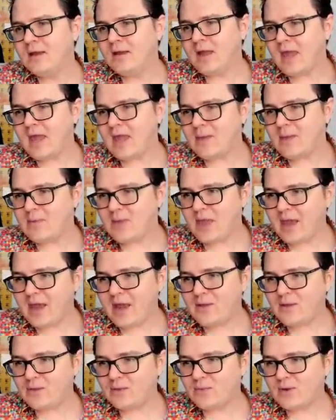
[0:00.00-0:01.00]

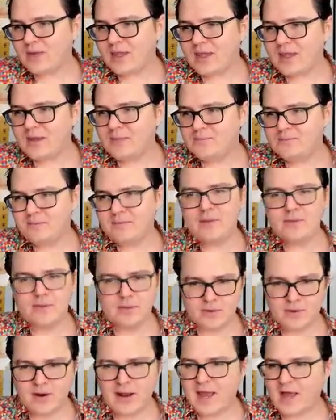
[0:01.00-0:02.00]
API 3, The
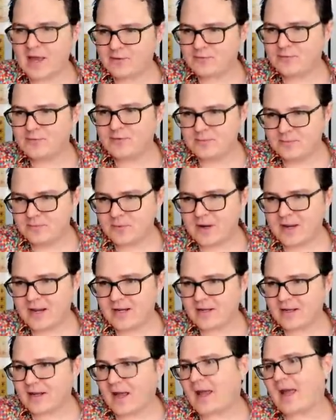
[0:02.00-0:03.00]
Graph,
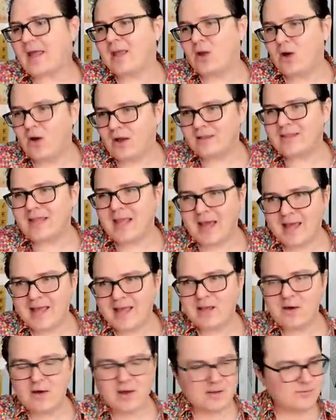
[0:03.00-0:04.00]
right? Icon, the
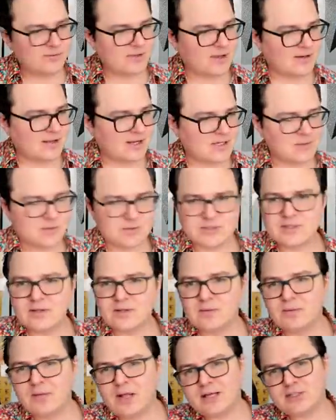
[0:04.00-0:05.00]
Icon Foundation, which is
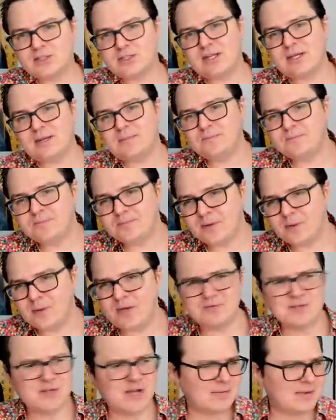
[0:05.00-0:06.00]
another blockchain. We
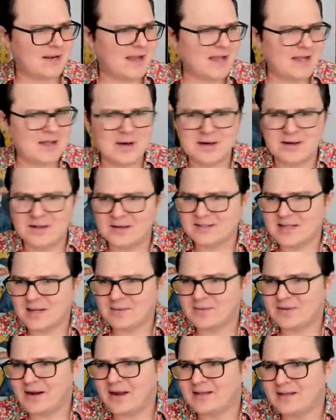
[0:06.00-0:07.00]
haven't talked about Icon in a long
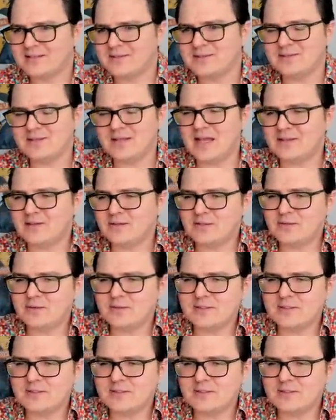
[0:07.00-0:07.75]
time, but they're still out there doing